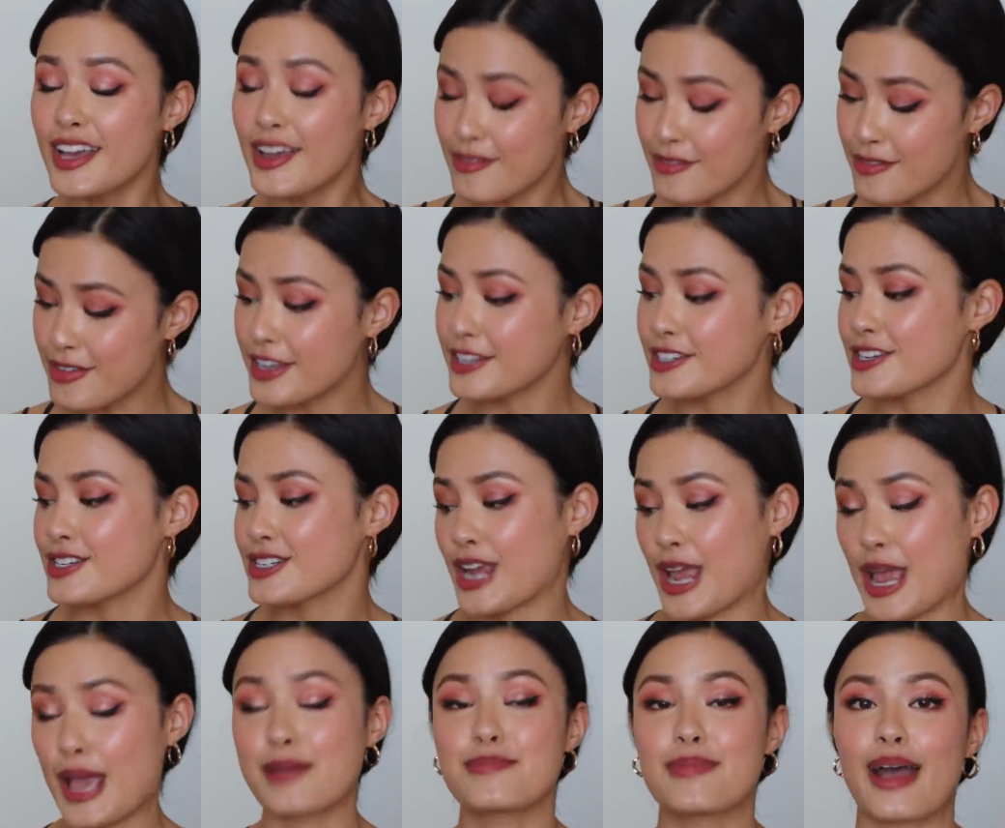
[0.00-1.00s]
vintage
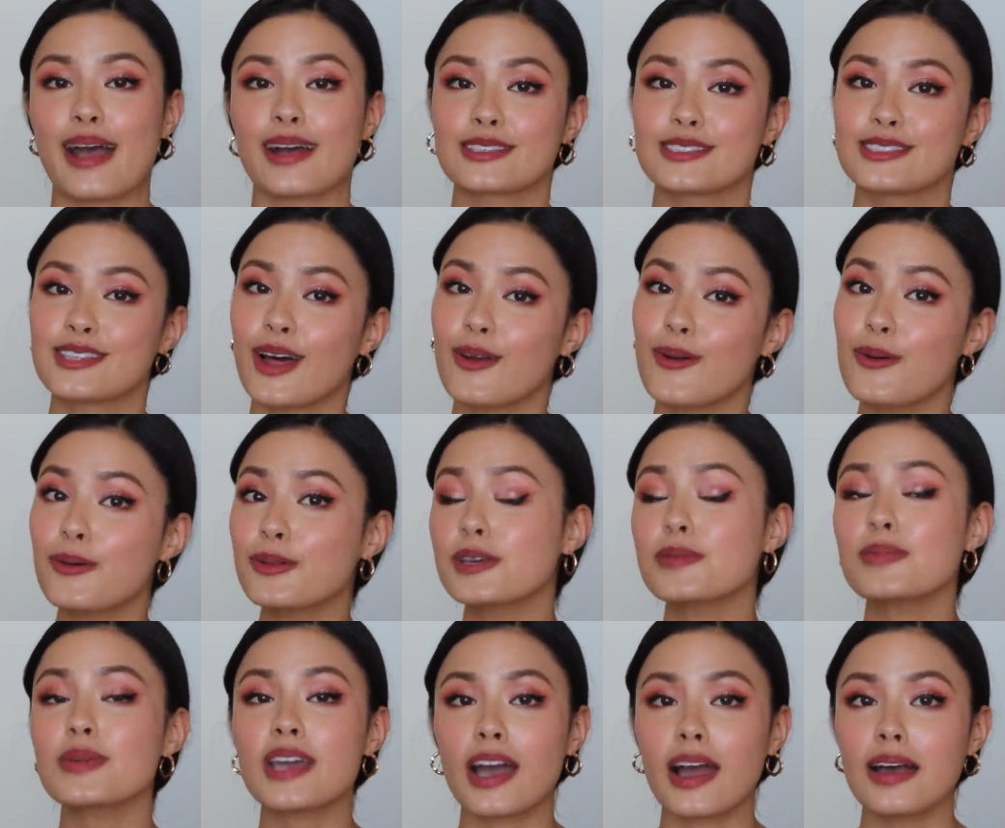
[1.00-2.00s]
handbags, not only
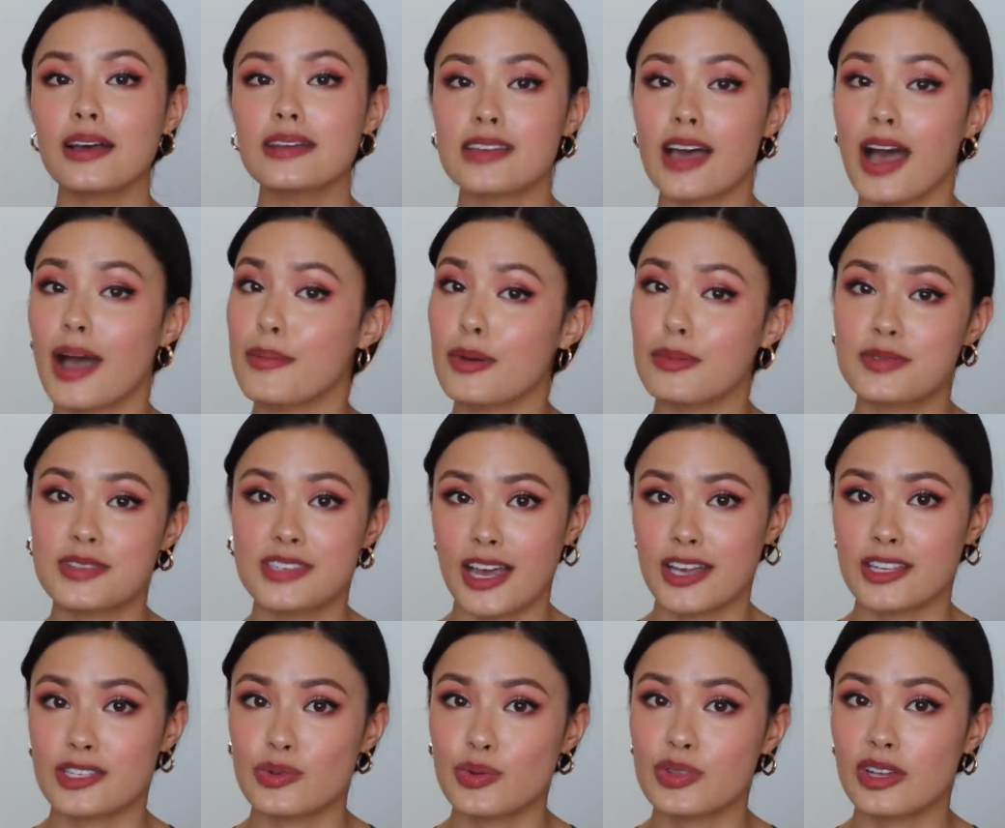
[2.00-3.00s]
because I'm
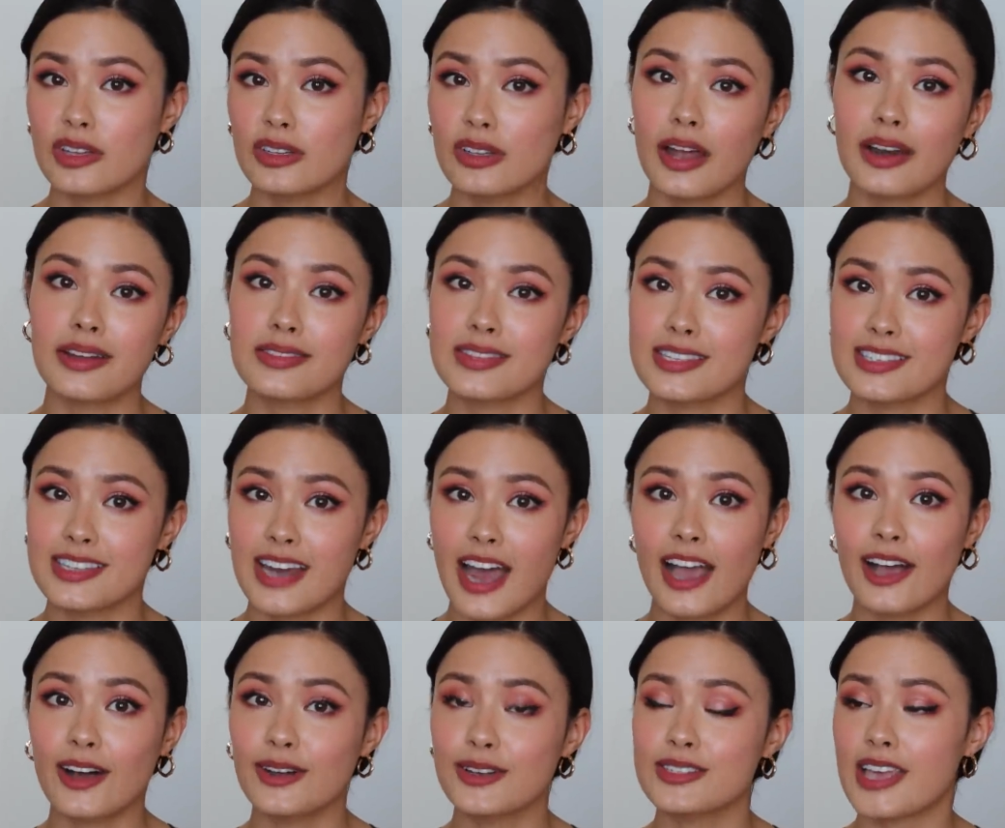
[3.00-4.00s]
obsessed with a lot of the
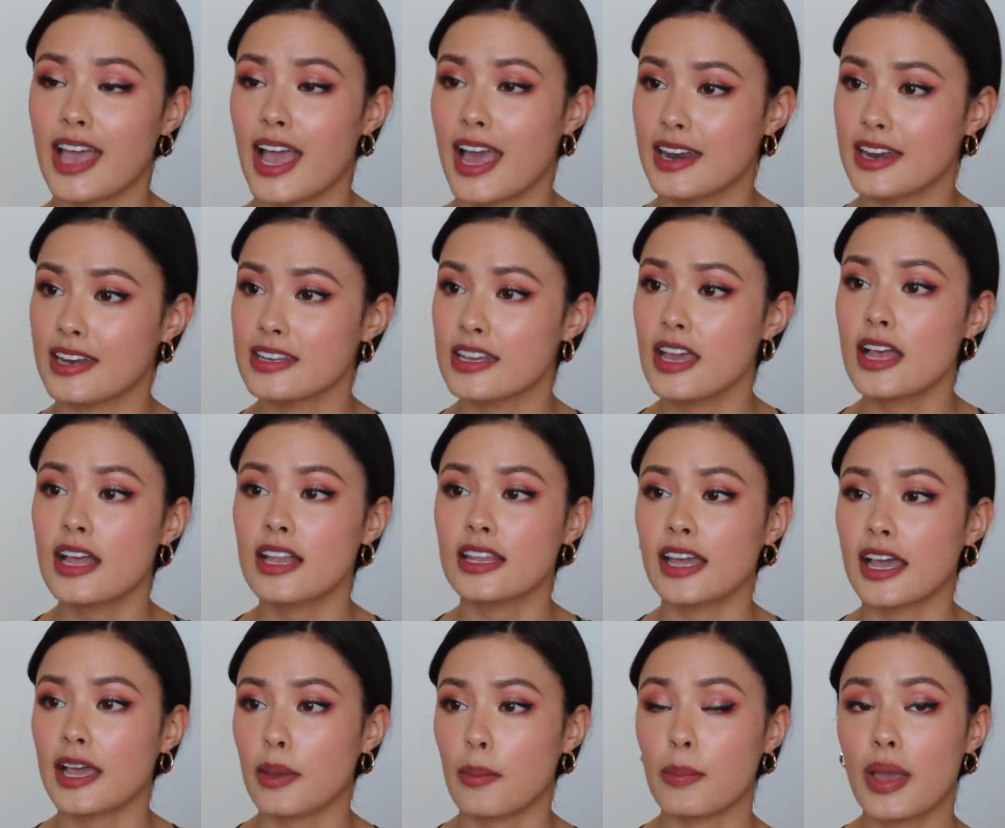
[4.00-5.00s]
styles and
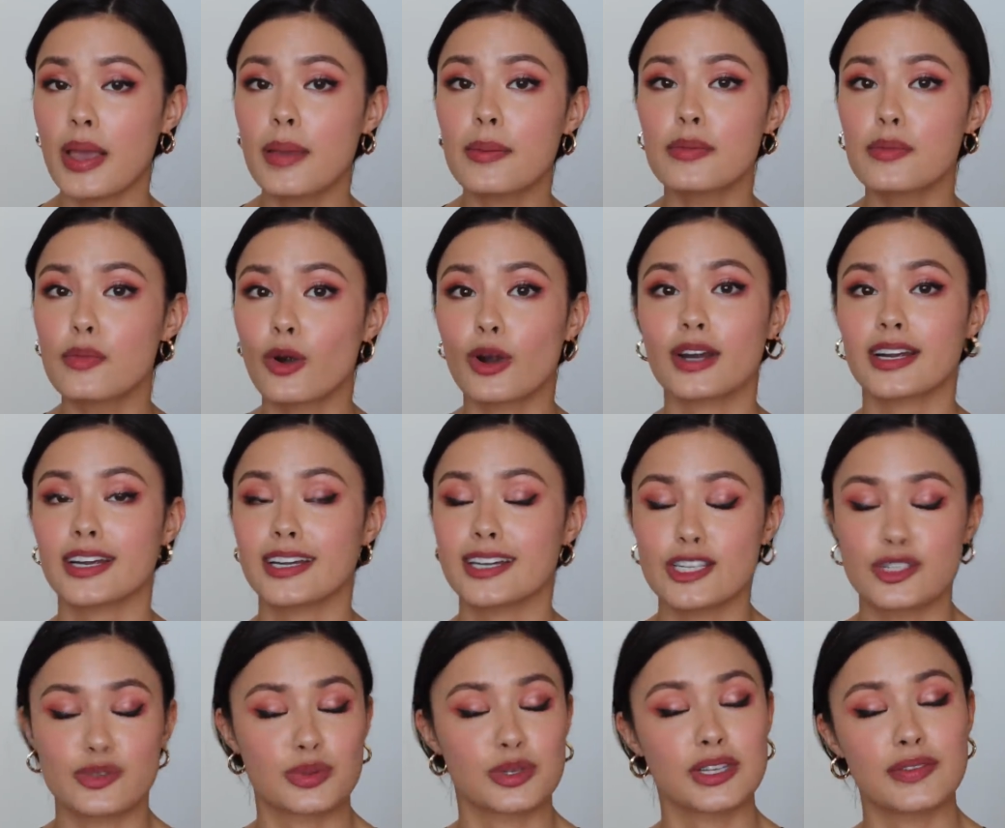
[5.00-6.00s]
like baby Morgan
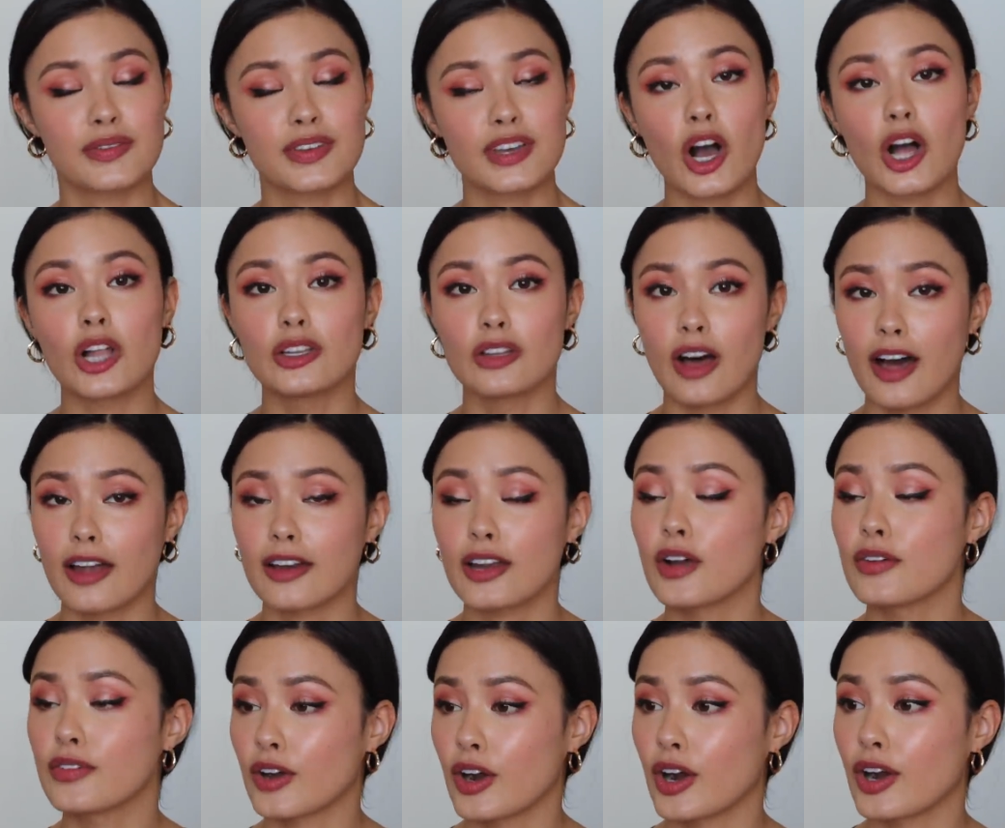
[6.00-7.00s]
is reliving a lot
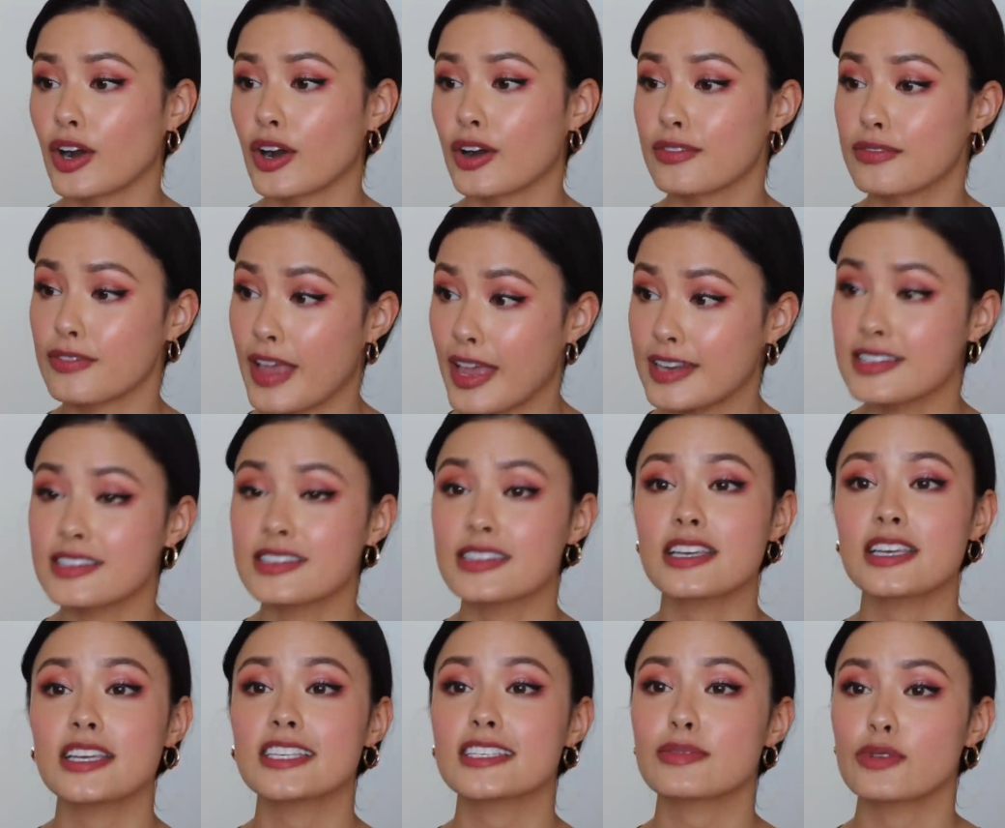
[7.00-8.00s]
of her
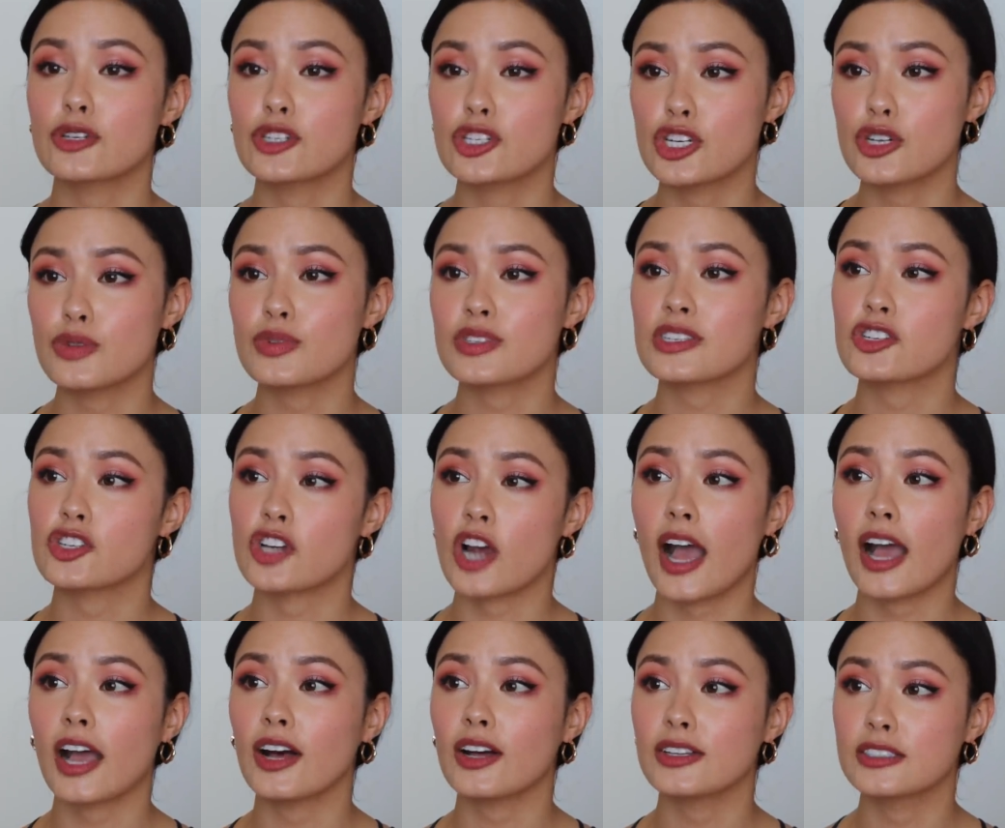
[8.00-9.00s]
fantasies when she was a
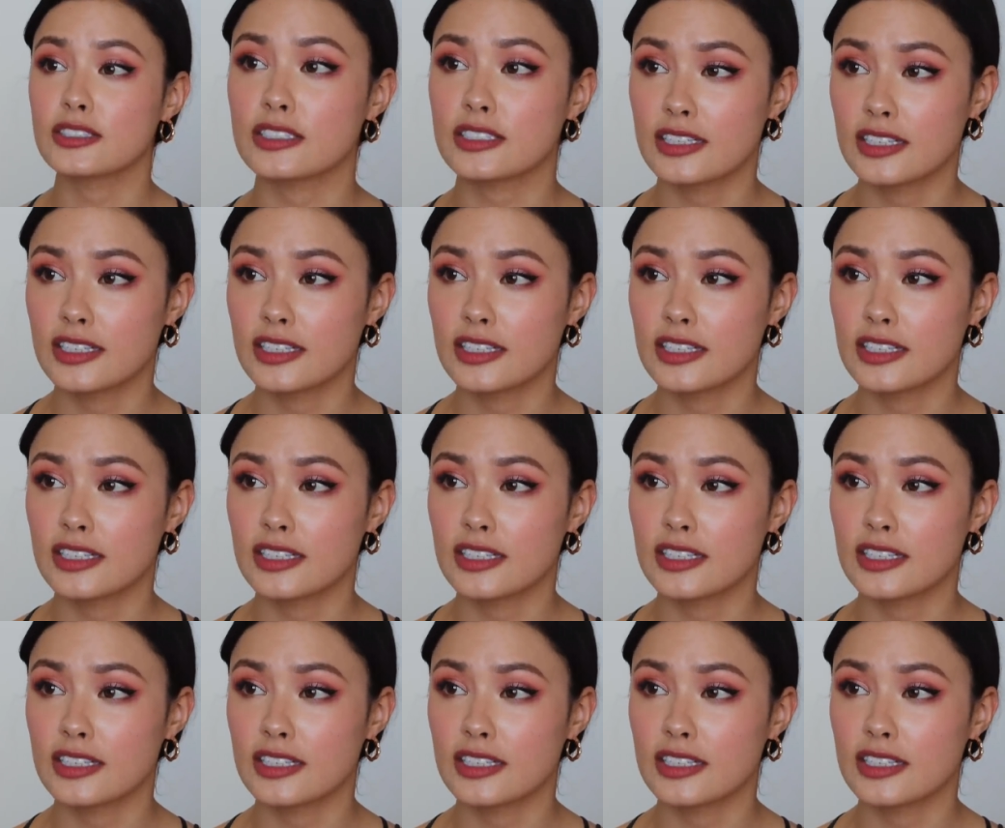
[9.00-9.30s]
child